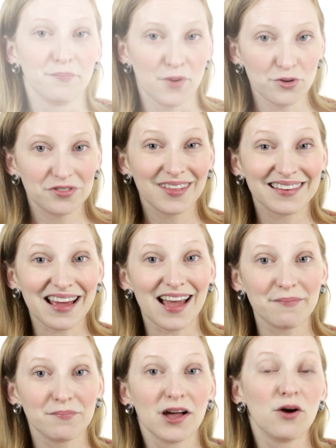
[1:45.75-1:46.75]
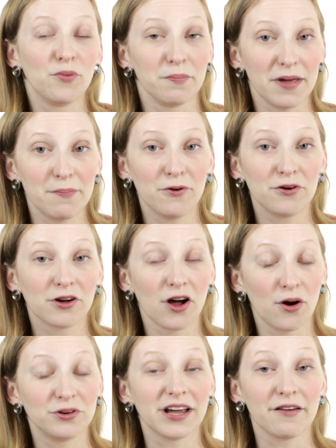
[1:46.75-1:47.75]
Most of the time, when people
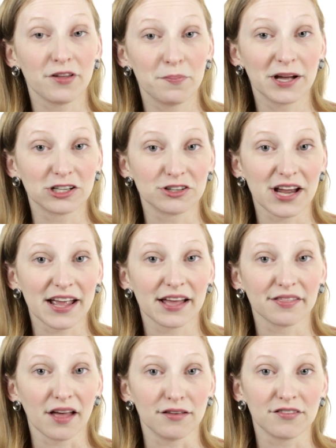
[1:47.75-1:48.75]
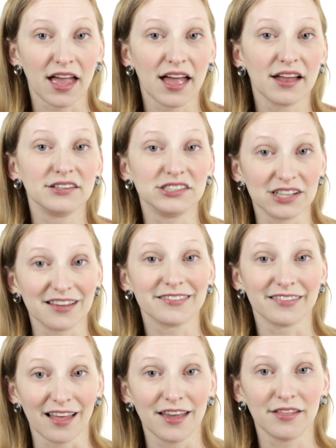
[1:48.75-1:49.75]
go to have their picture taken, they stand just
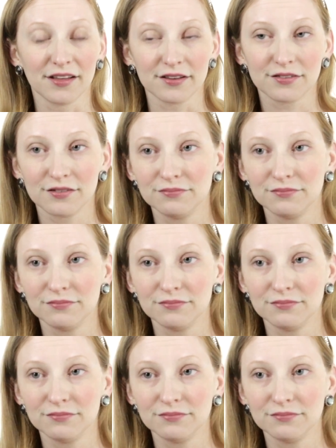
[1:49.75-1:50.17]
like this.